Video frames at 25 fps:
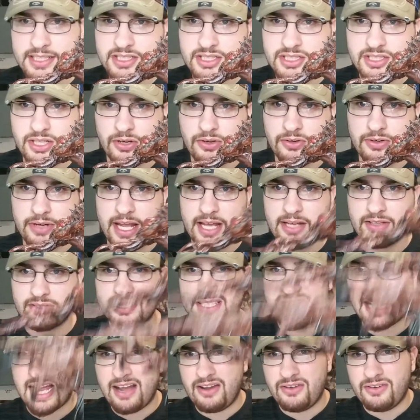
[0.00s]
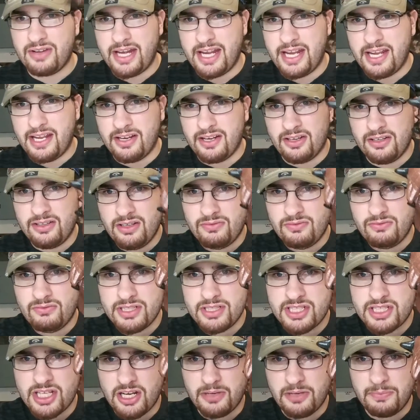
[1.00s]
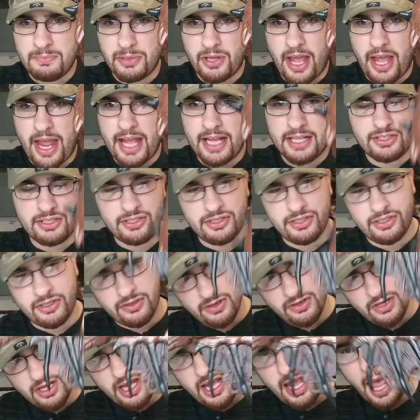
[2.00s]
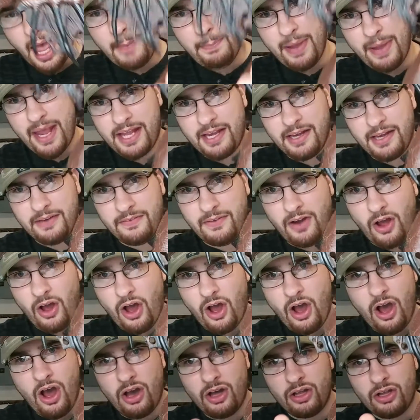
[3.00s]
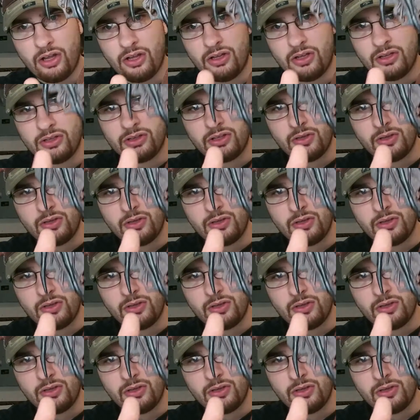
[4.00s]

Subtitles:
toenails down here, which are black too. I painted all the